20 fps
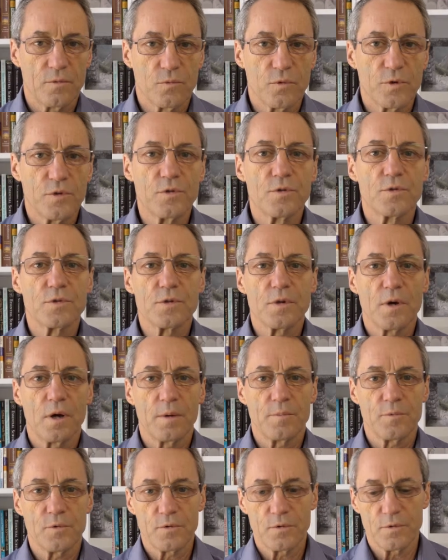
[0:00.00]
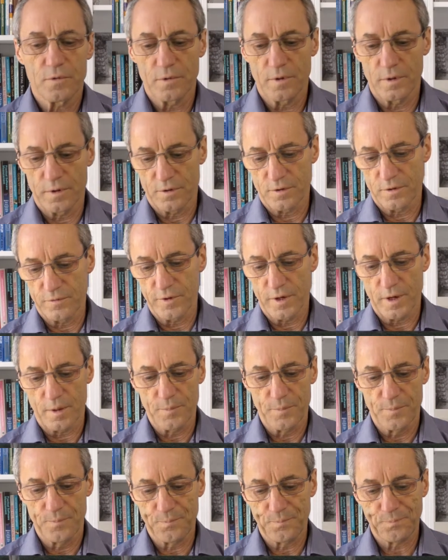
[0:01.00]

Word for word: reduced time to de develop.